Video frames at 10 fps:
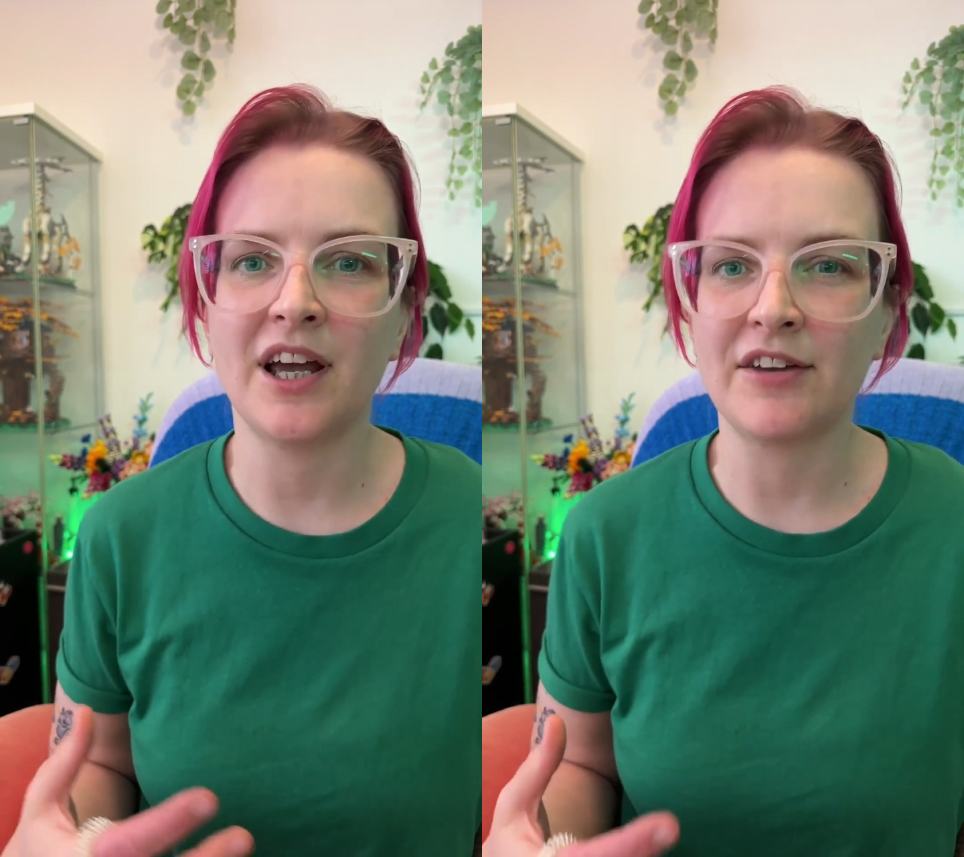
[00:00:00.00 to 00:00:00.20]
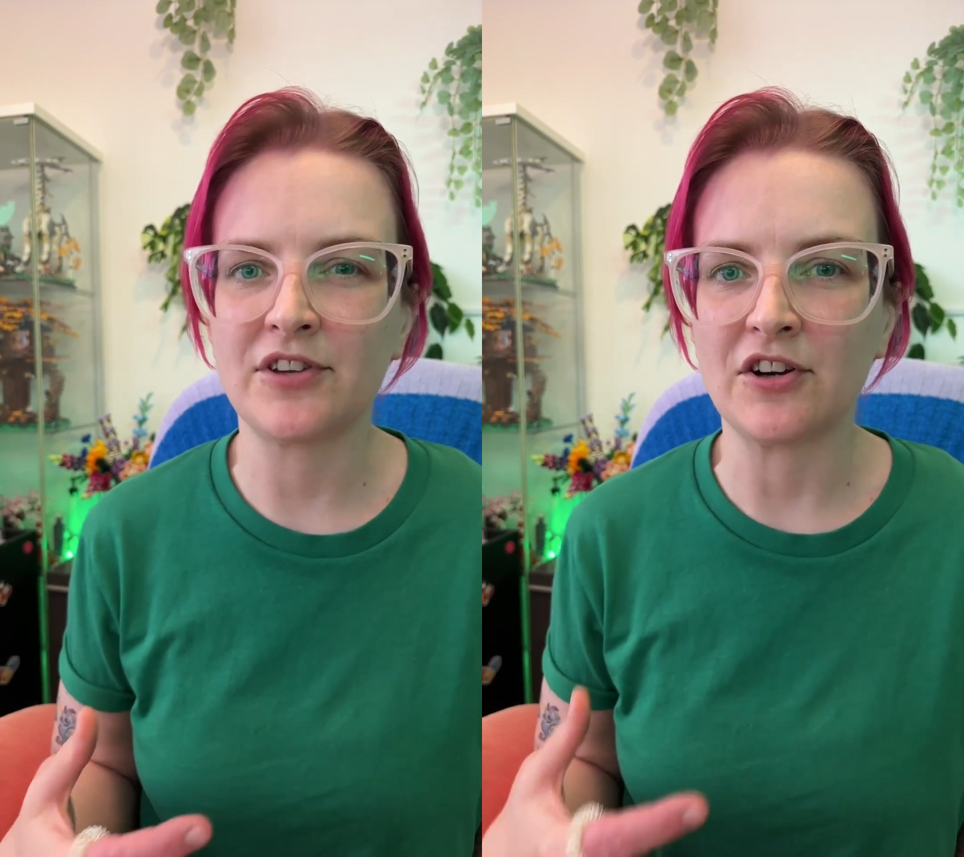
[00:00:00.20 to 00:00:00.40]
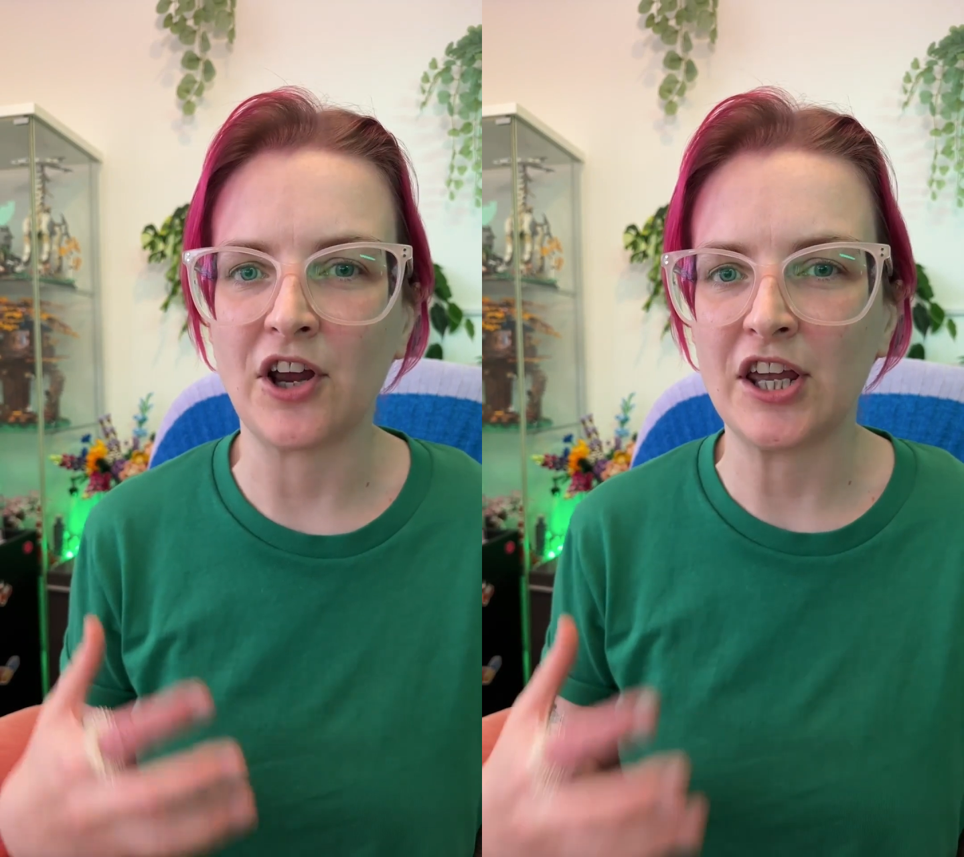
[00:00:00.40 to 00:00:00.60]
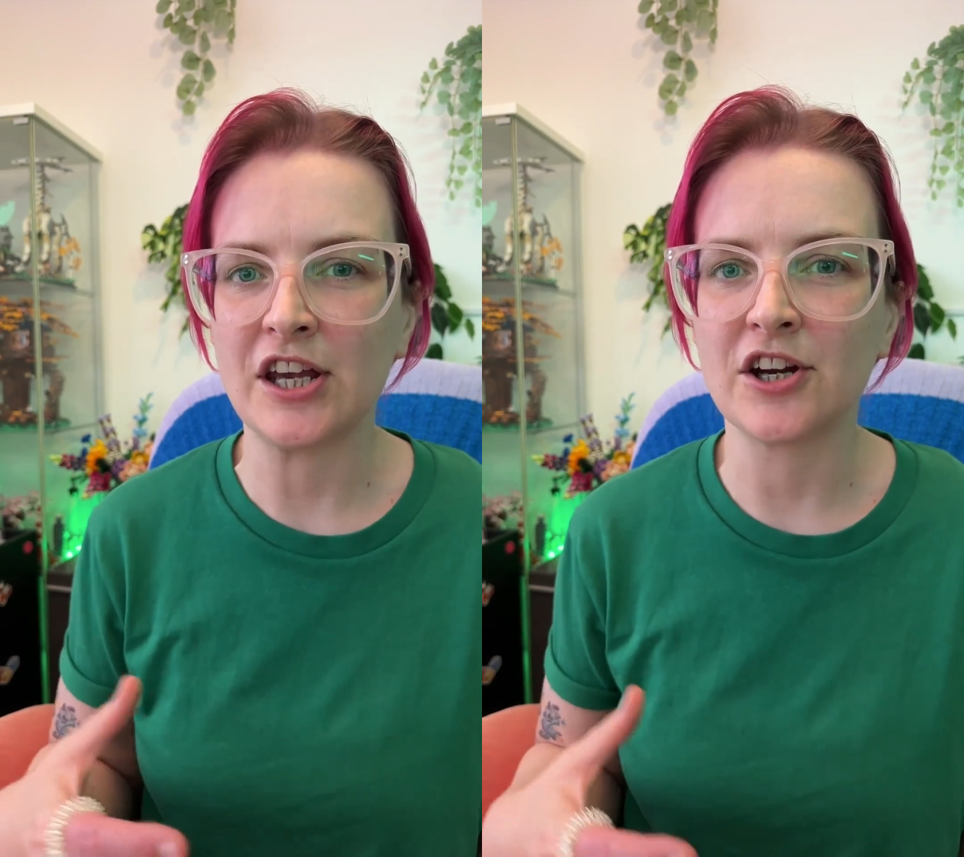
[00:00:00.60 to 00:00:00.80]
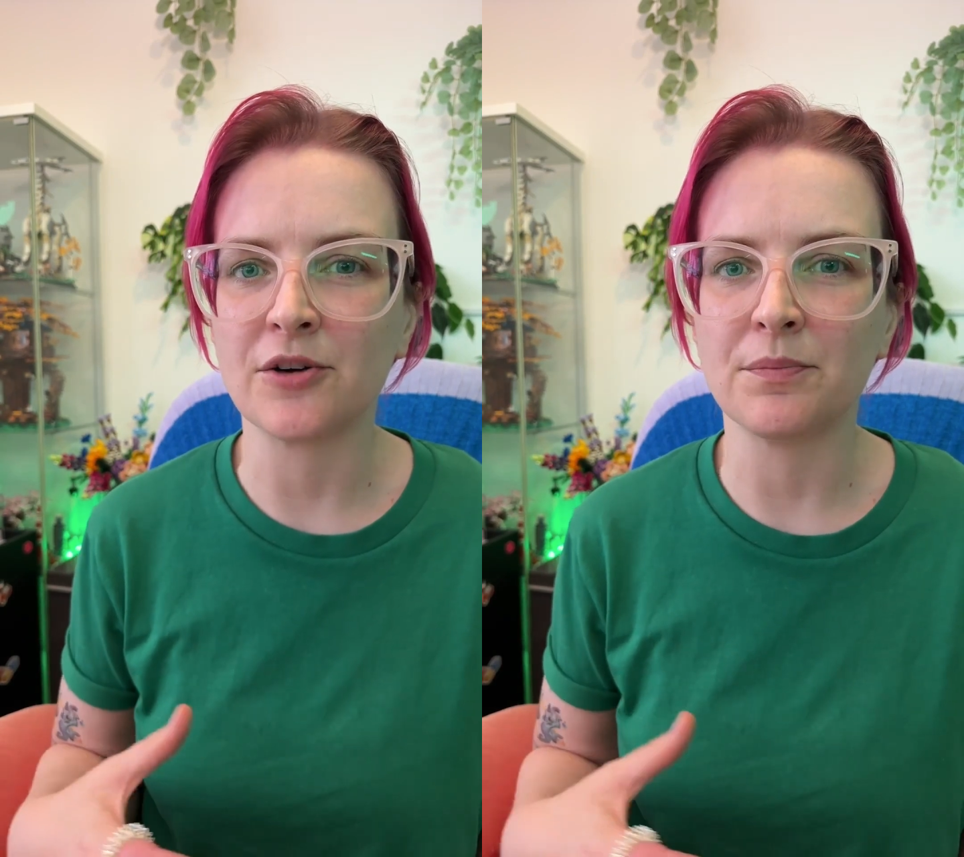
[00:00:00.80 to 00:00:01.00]
after a
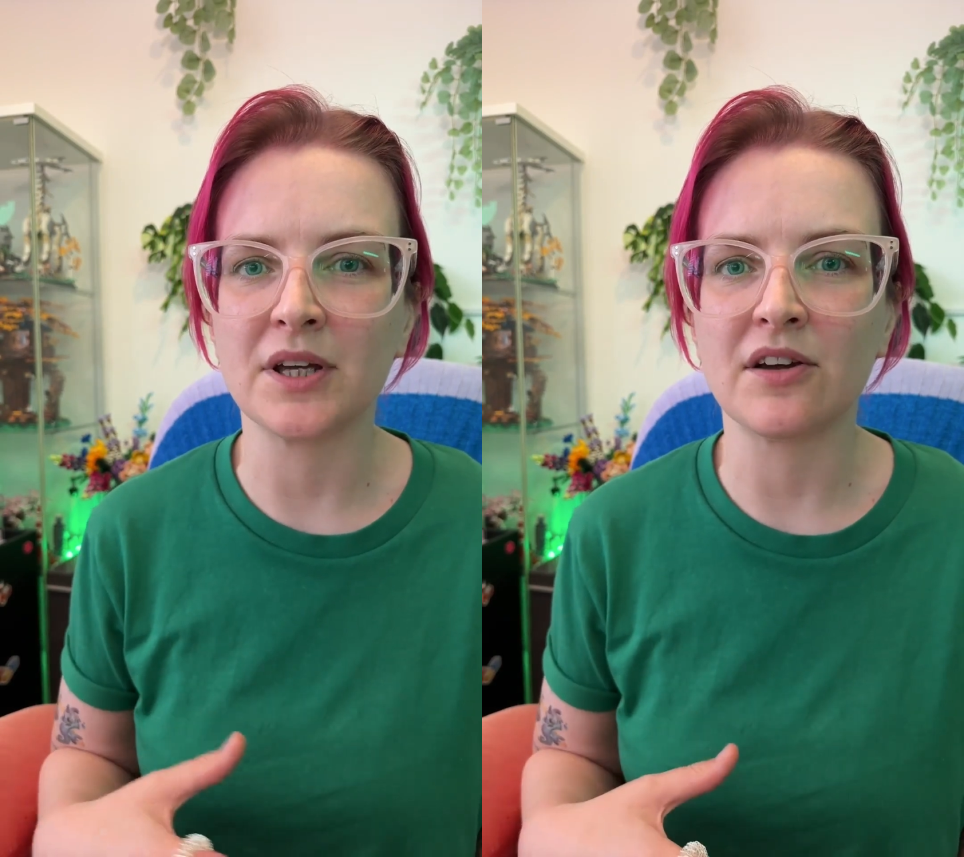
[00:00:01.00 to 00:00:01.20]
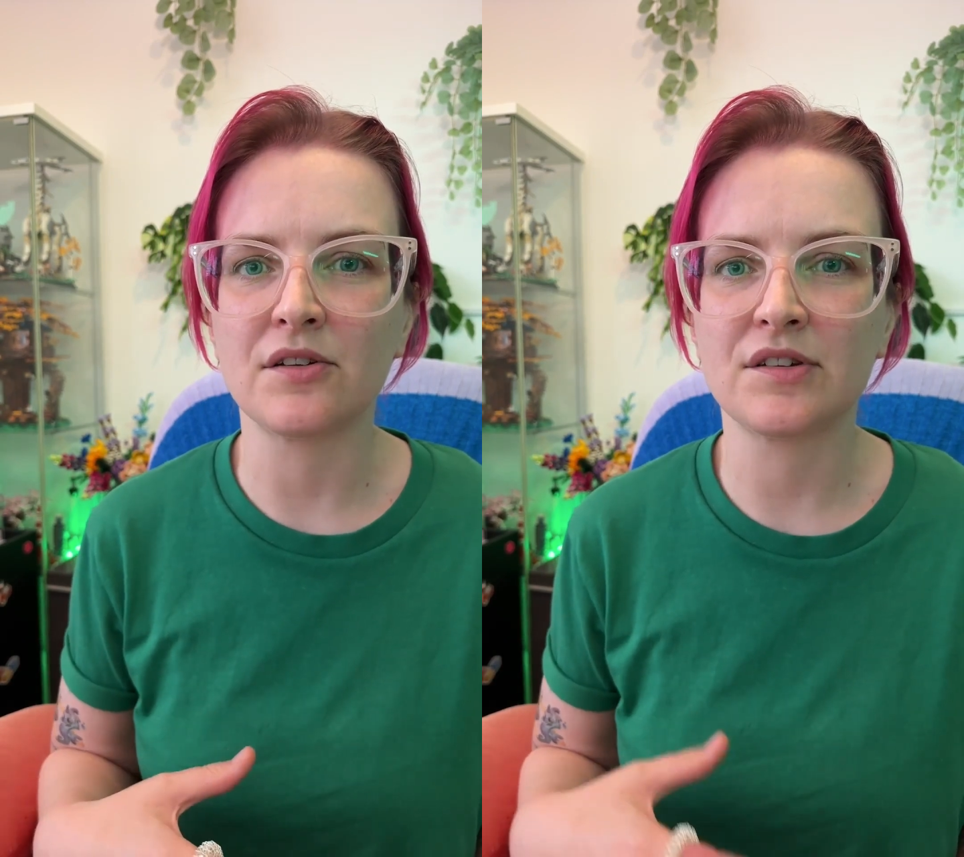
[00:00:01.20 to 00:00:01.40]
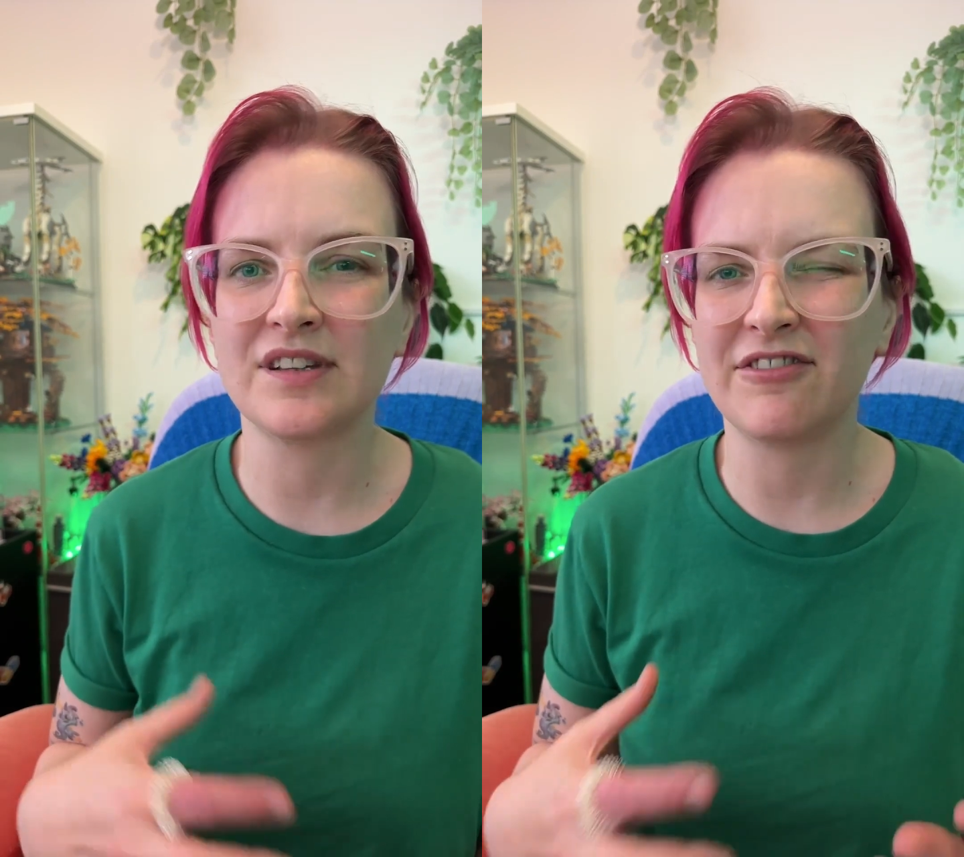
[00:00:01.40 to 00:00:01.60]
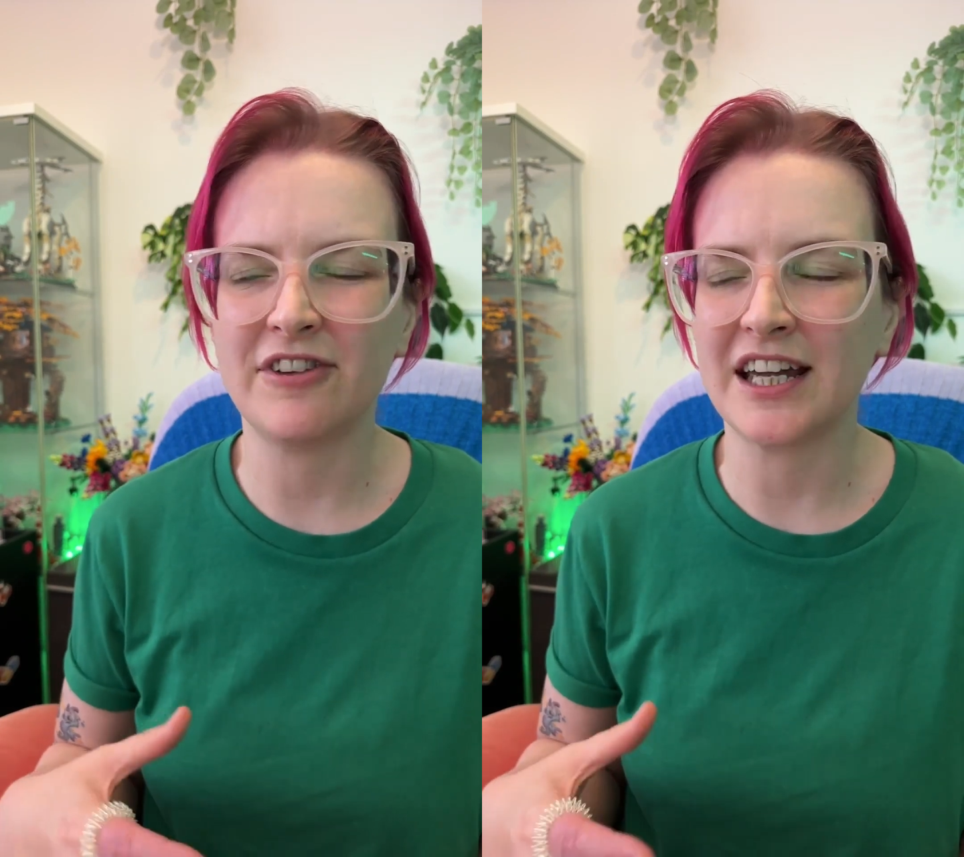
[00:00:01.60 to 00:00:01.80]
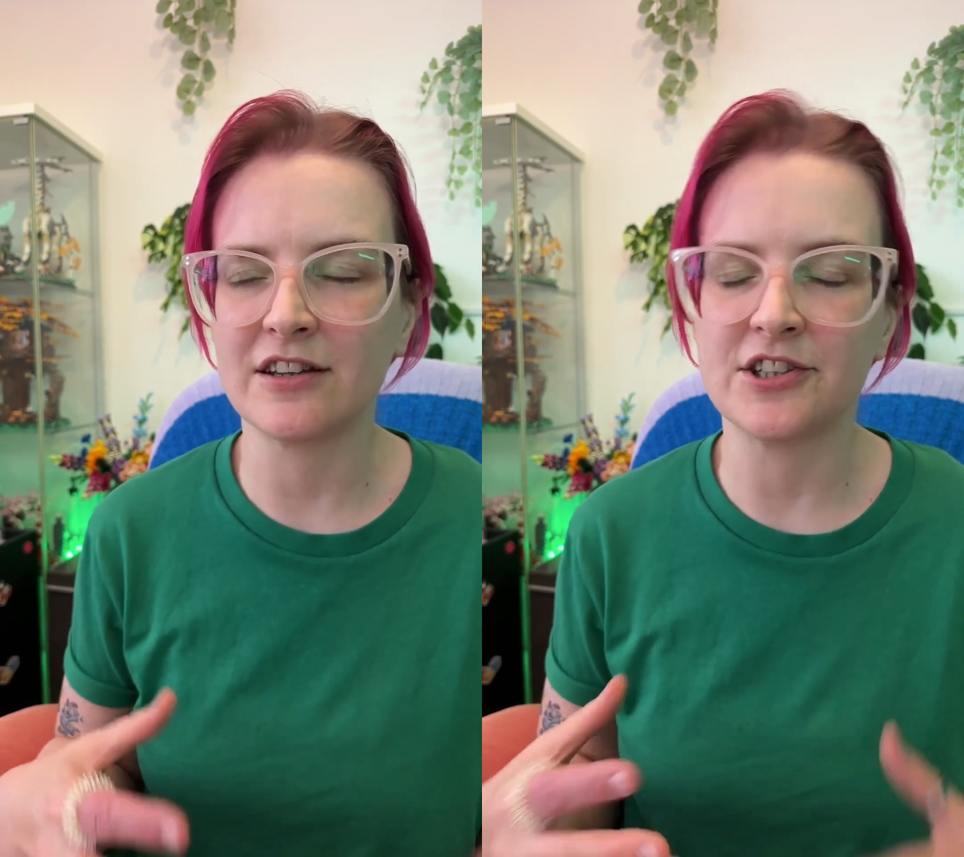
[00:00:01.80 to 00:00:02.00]
year because the
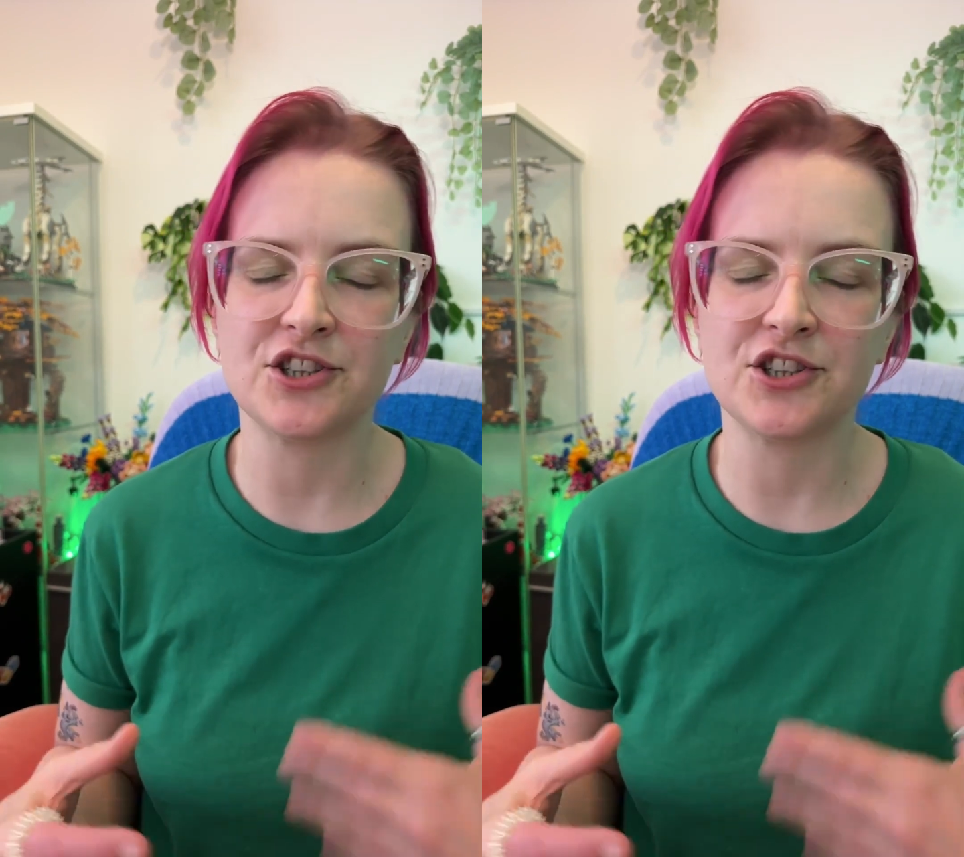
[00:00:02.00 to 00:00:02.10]
faculty